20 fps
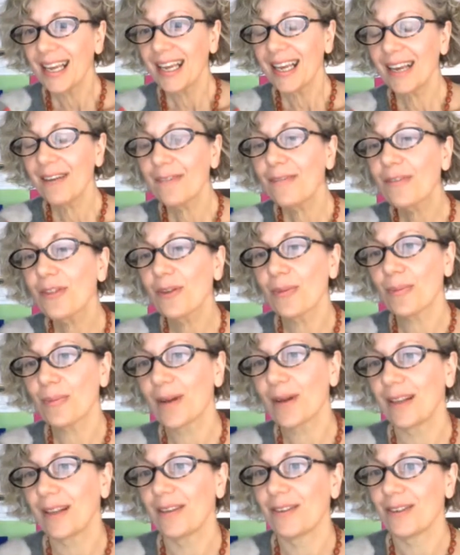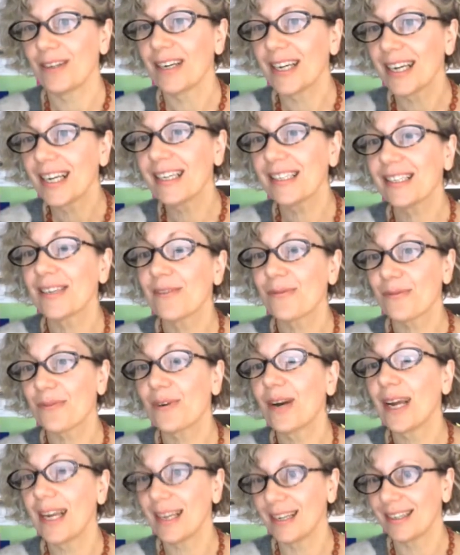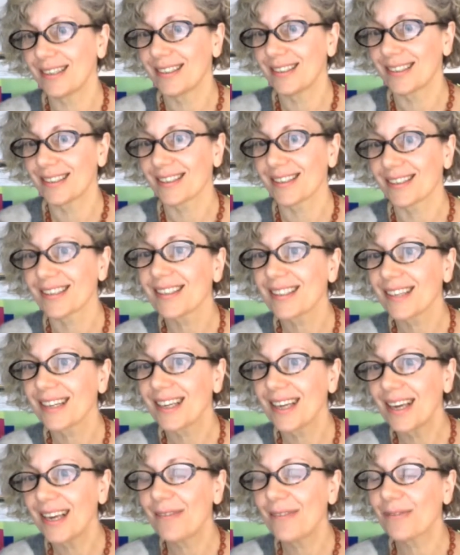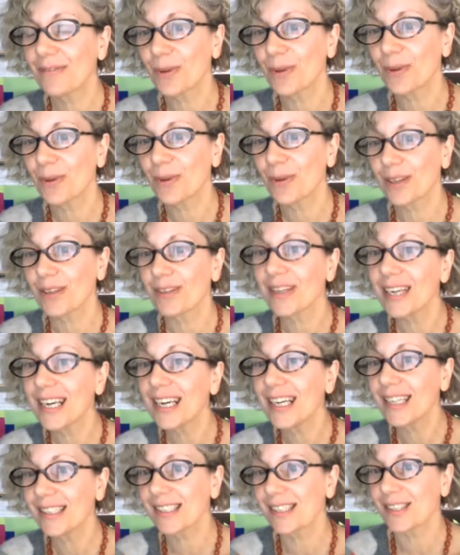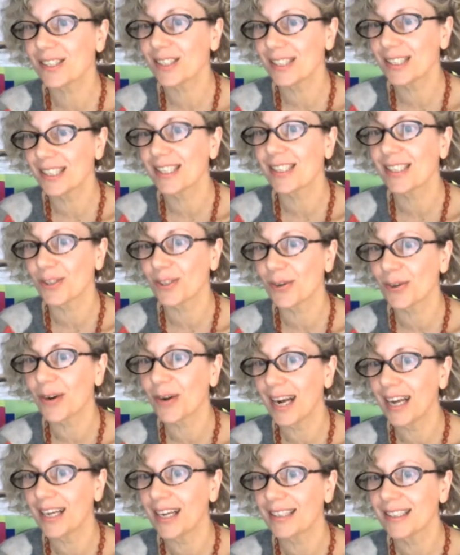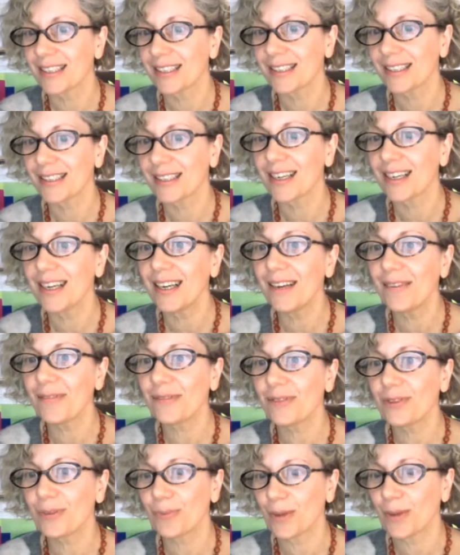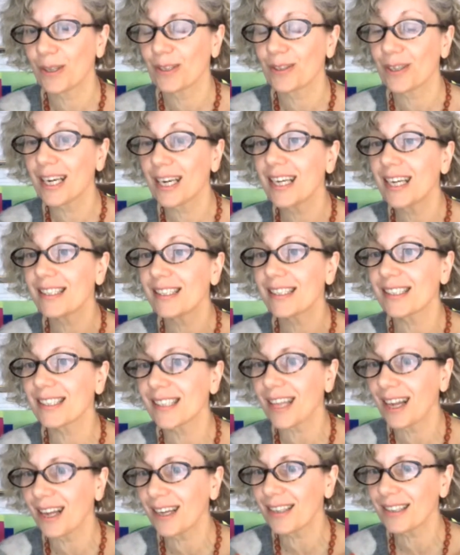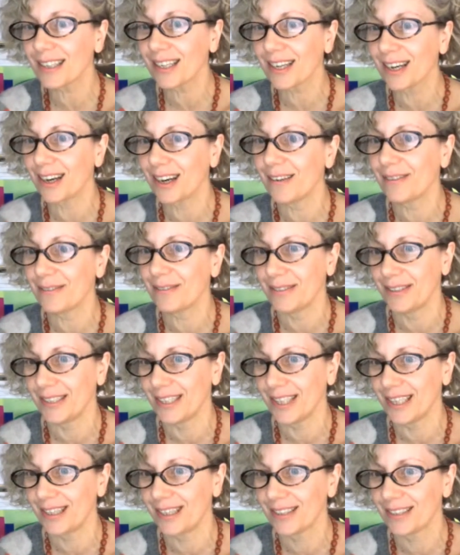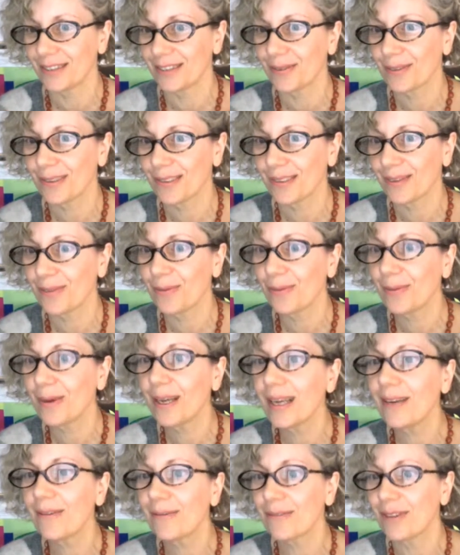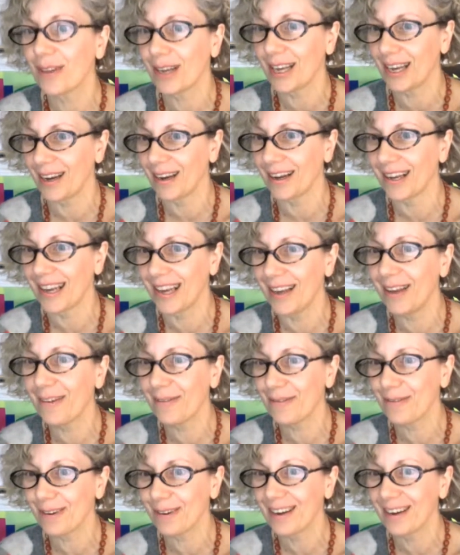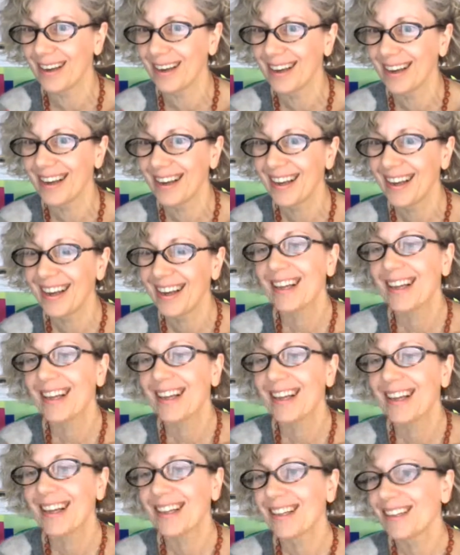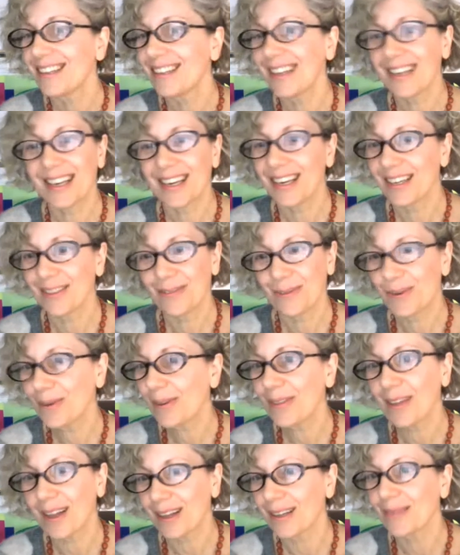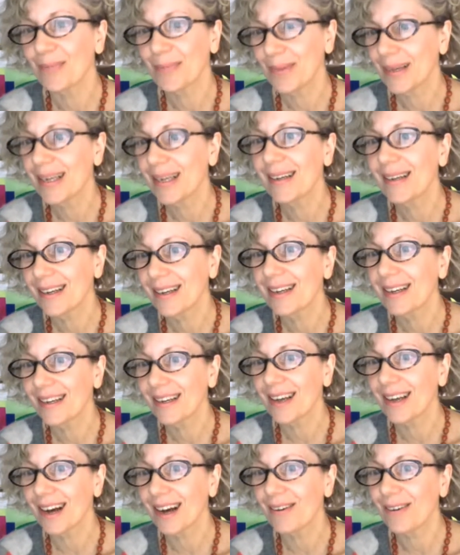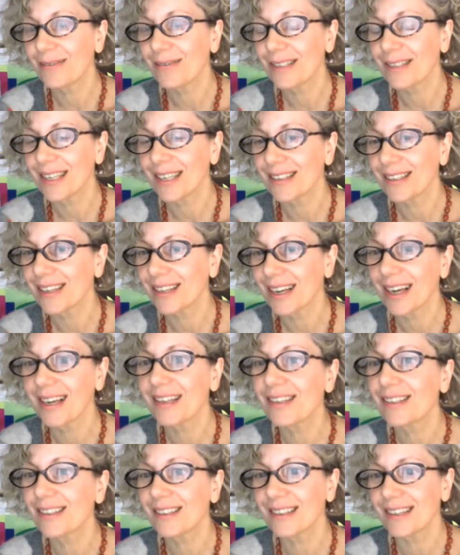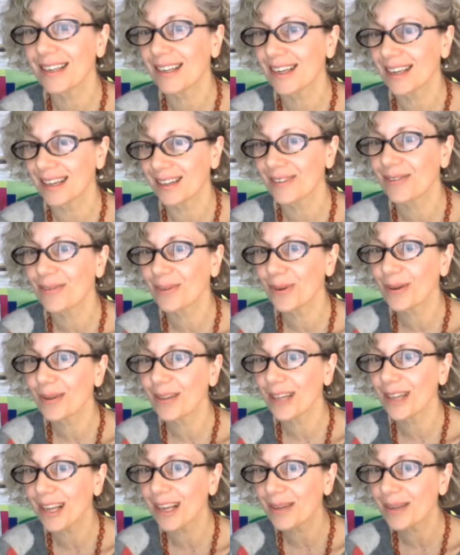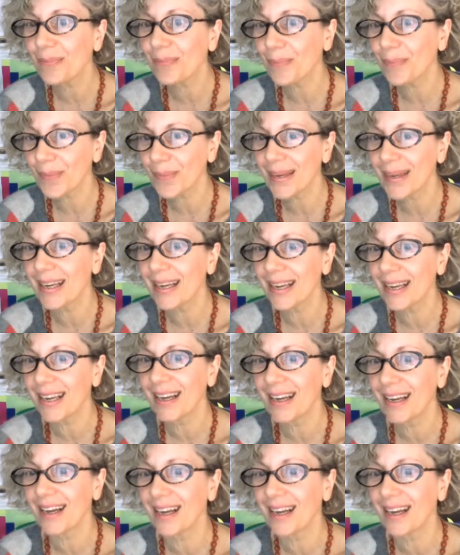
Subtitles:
If the mother is afraid, if the mother is distressed, if the mother is not confident with the caregiver, the kid will not be confident and the kid will not be